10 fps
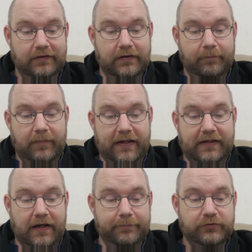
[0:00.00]
My
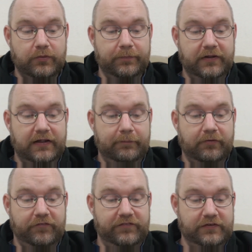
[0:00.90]
gums were bleeding
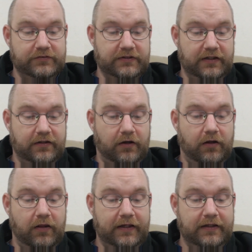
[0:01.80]
profusely, and
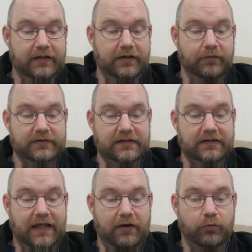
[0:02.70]
all I could hear was a
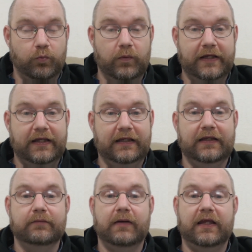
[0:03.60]
loud ringing
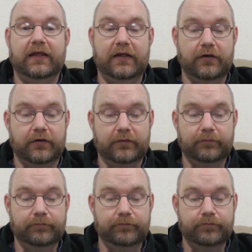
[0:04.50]
in my ear.
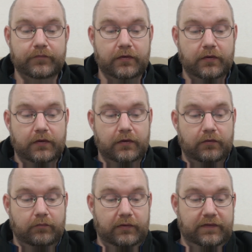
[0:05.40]

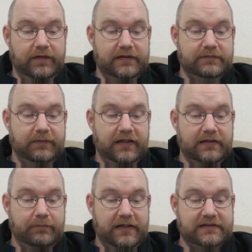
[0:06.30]
When things began
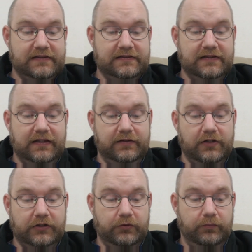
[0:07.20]
to make sense again,
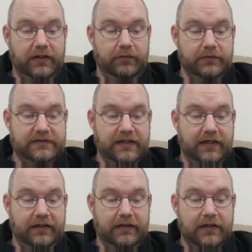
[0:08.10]
Dr. Reed was
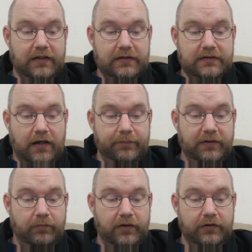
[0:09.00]
saying, "Tell me
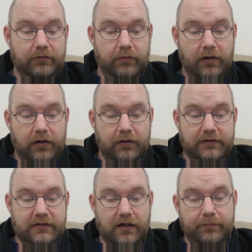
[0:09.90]
where you are.
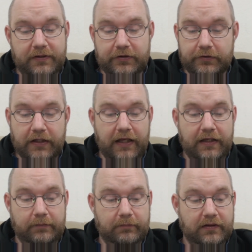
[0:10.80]
Tell me your
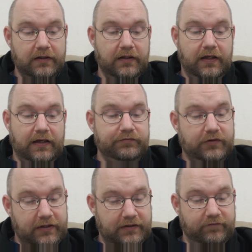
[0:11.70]
name." After I
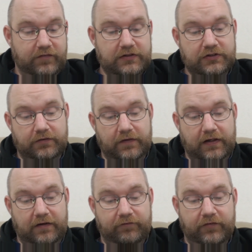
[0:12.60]
had convinced her that I
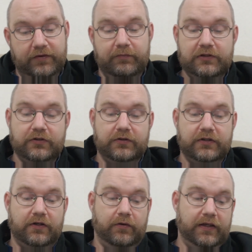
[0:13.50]
had fully returned to
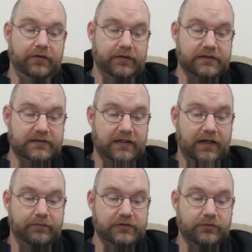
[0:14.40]
coherency,
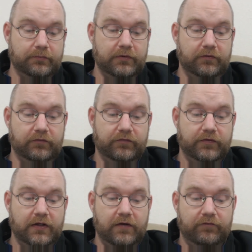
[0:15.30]
I was removed
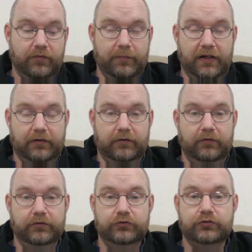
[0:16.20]
for
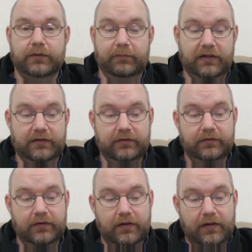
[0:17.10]
medical treatment.
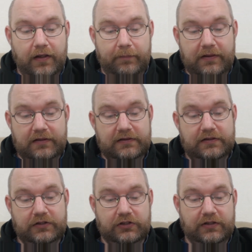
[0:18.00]
I made a
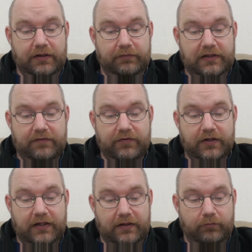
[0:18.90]
decision that I would never
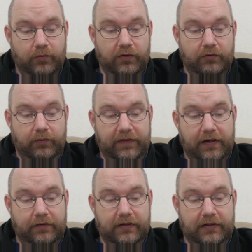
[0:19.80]
again work
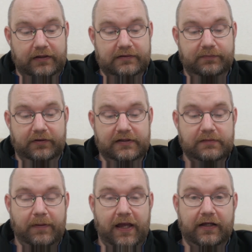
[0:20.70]
without an experienced
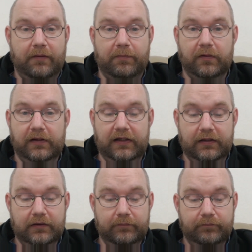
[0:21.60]
backup or
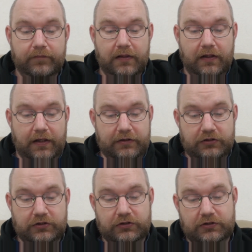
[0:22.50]
lead. I
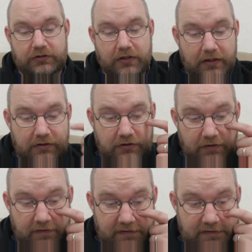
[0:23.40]
stuck to
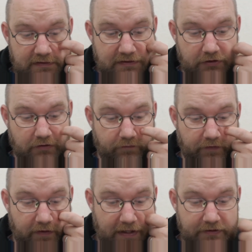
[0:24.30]
this decision for the
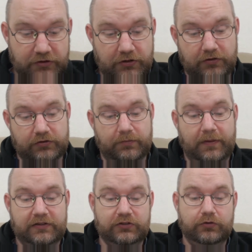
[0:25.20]
last 2 years of
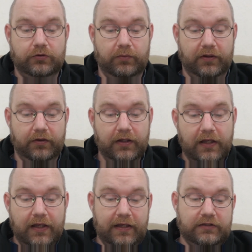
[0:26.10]
my zoo career,
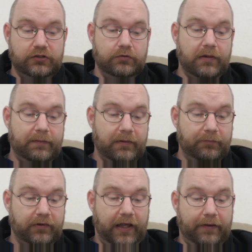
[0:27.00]
and to my
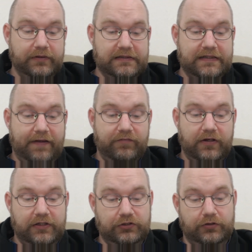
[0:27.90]
memory, I was never
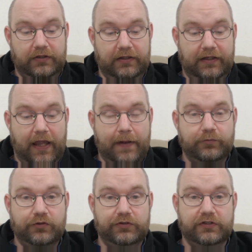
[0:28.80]
injured in a
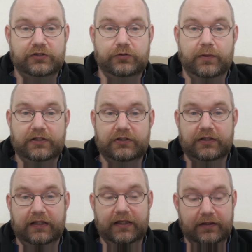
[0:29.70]
capture situation
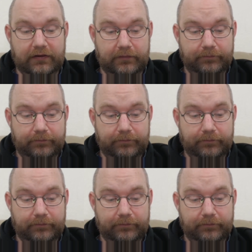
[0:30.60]
again.